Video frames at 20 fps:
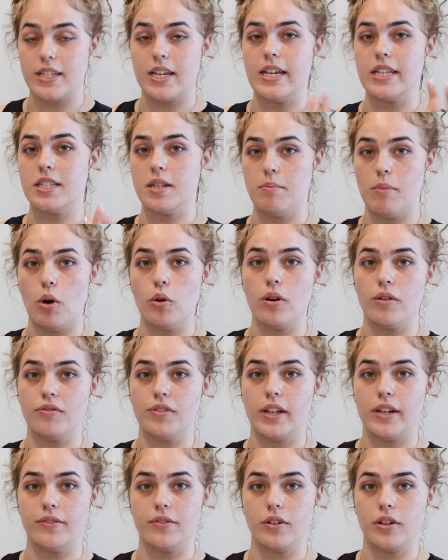It's a mocha
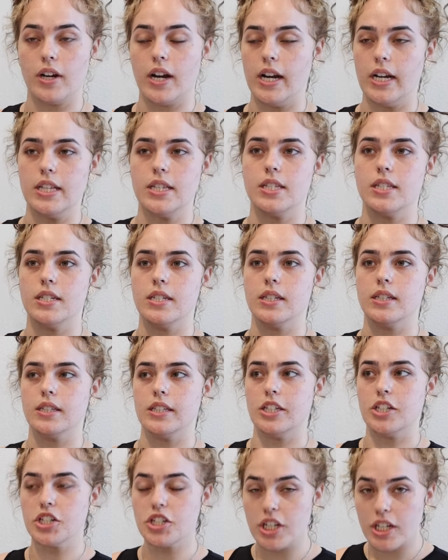flavor and it's
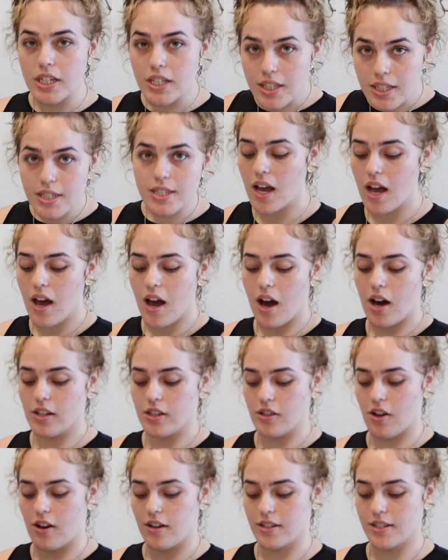delicious
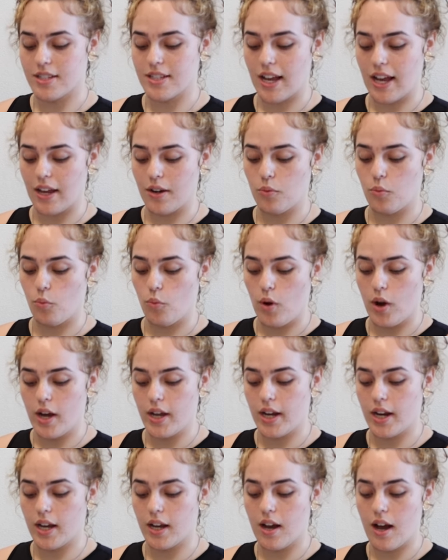alongside
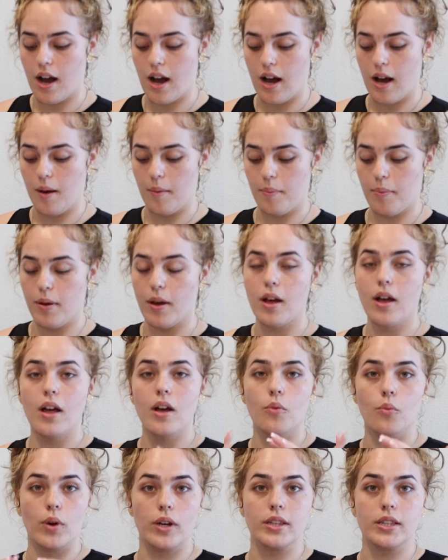one cup
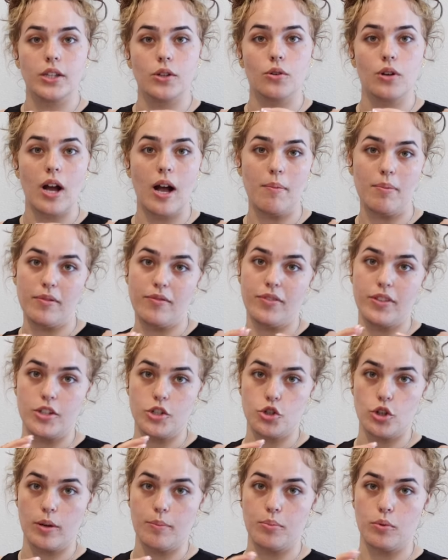one little cup of the
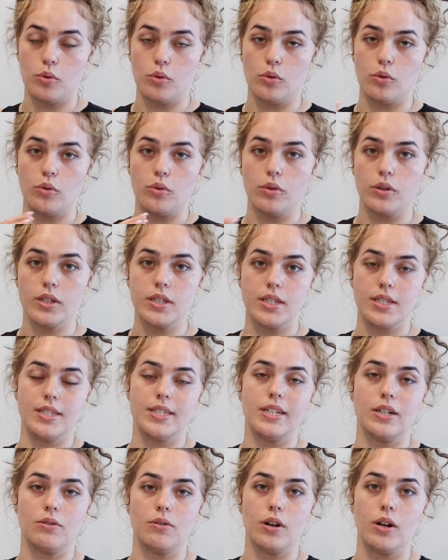triple
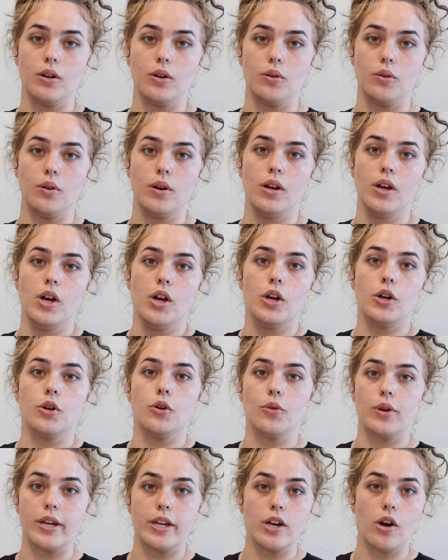zero
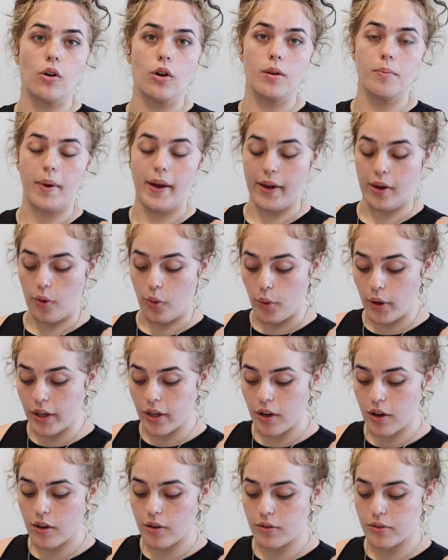Greek yogurt by
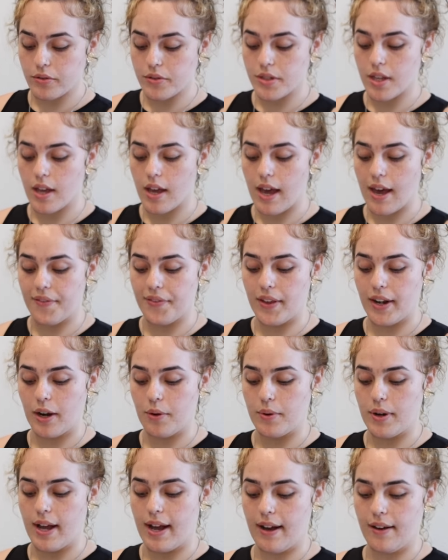Oikos, and then I
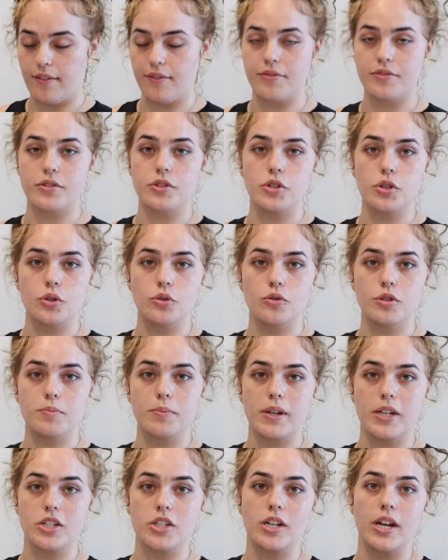would have two
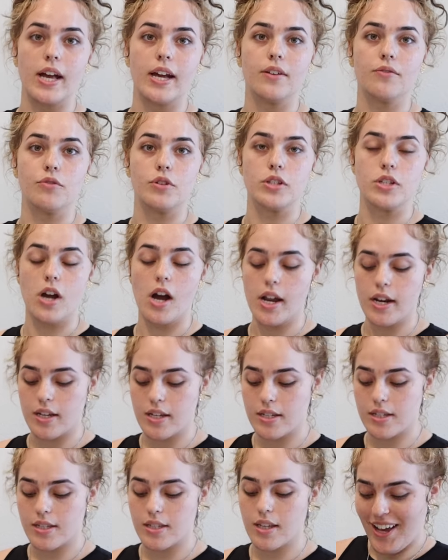spinach and egg
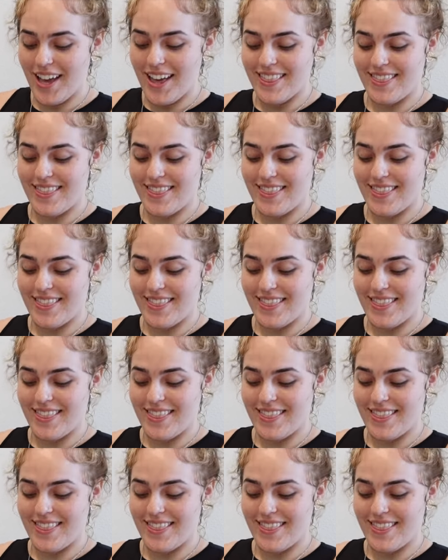frittatas.